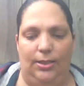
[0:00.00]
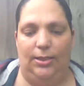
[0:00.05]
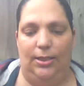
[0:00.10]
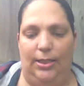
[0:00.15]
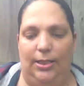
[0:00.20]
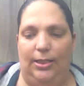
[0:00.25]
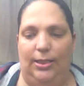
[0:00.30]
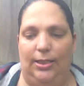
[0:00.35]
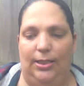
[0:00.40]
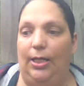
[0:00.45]

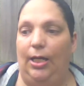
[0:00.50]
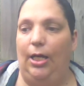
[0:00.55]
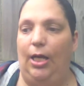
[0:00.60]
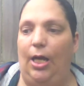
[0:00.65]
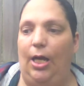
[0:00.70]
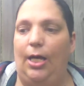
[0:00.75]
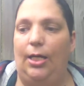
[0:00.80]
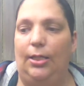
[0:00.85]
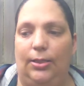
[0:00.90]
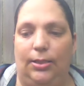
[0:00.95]
the
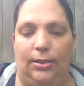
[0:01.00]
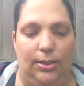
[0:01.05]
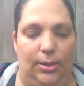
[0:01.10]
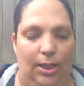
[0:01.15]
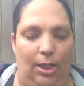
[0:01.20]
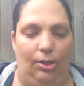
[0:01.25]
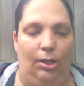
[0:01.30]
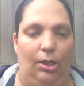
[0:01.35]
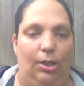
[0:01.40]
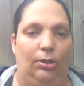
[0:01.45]
CS
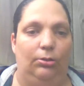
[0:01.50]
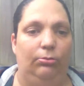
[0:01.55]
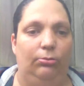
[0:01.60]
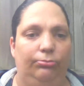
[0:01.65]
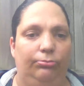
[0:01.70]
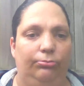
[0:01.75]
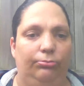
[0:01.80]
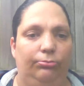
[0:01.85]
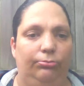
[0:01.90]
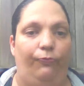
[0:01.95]
Tarot
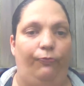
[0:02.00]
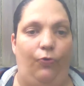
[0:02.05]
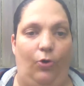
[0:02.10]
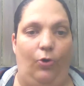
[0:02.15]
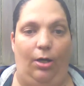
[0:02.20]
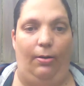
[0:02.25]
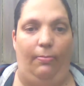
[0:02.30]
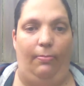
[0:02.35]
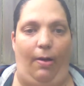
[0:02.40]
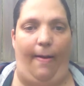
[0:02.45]

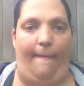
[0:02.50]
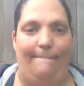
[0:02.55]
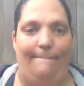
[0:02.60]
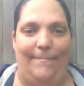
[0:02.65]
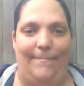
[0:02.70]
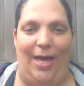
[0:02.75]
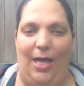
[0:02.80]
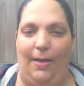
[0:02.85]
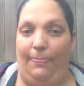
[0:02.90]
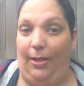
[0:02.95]
from
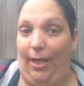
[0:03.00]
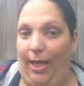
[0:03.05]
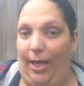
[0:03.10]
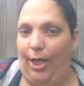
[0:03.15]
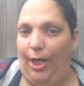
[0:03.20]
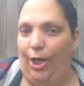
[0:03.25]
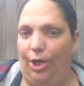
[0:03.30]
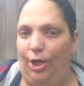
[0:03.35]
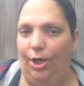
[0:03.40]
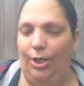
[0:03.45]
Make Playing
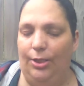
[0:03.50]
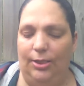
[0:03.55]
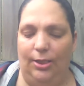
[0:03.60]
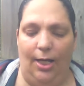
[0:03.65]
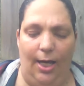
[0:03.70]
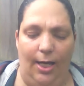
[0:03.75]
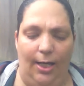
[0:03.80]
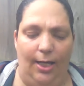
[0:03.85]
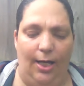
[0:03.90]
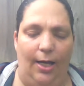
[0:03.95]
Cards. And
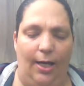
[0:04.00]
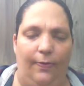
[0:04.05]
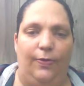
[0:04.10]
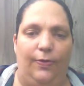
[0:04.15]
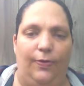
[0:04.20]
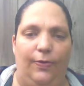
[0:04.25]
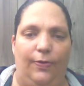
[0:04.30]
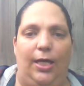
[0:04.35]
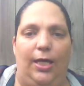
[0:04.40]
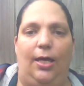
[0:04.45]
I got
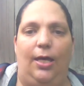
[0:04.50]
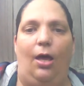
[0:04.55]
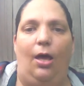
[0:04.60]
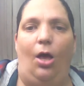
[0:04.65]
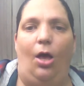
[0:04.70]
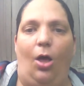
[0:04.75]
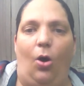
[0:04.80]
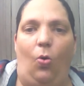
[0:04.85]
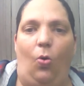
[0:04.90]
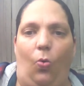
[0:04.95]
the
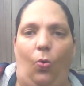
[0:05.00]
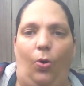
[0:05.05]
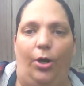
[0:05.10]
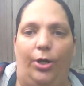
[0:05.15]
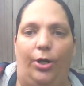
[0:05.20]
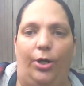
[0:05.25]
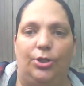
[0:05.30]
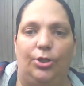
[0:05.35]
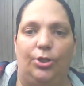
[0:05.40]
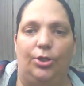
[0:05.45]

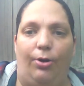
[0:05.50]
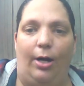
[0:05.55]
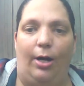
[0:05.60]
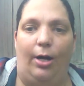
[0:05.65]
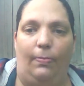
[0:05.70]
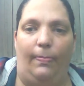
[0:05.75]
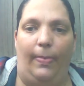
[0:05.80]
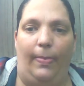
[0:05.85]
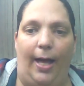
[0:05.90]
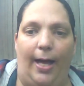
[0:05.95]
orange
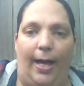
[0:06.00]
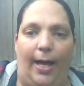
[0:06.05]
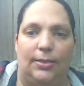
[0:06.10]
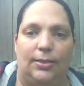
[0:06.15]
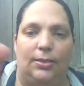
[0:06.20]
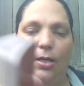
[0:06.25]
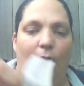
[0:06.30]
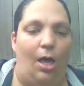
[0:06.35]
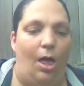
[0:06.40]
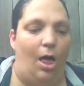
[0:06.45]
cracklebacks.
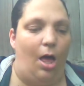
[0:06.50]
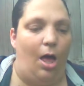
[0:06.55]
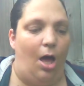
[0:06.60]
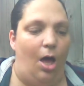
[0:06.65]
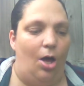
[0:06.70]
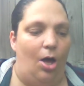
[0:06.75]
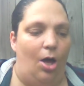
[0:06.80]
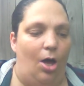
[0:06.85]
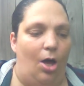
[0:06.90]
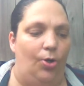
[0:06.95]

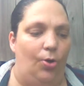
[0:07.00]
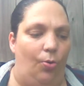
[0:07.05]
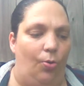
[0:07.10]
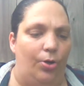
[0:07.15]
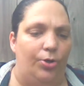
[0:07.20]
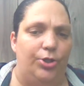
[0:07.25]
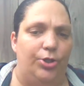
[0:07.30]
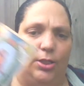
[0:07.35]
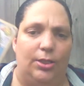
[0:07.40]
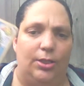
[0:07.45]

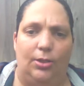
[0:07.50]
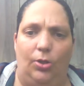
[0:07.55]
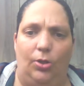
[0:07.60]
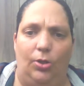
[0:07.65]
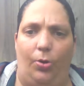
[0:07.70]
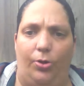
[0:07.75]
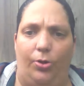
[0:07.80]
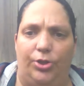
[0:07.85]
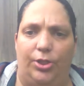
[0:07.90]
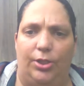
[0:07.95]
Gorgeous,
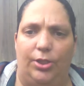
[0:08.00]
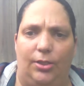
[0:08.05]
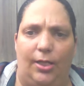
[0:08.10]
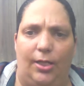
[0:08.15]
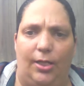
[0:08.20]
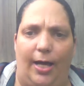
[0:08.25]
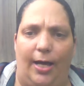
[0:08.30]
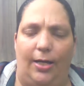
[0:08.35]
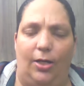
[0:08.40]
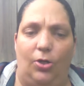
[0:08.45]
gorgeous
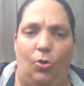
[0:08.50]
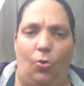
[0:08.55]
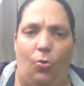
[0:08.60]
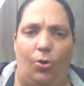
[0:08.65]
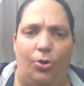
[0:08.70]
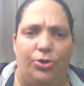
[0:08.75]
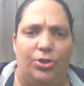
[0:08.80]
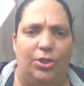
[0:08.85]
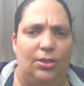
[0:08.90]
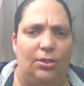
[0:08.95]
deck.
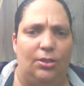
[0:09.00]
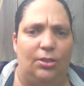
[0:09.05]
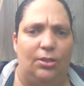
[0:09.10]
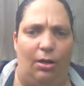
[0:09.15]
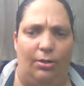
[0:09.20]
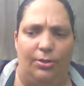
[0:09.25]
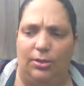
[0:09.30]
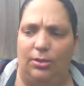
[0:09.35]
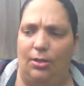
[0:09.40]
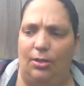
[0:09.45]
Gorgeous
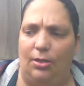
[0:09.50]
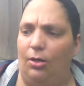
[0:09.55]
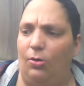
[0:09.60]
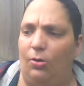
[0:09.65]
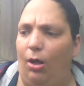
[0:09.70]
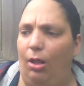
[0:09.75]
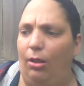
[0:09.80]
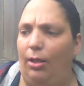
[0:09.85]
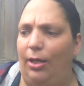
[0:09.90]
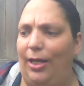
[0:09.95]
cardstock
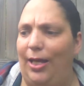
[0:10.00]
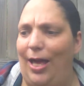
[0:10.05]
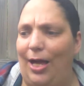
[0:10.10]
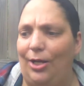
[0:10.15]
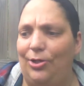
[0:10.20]
quality.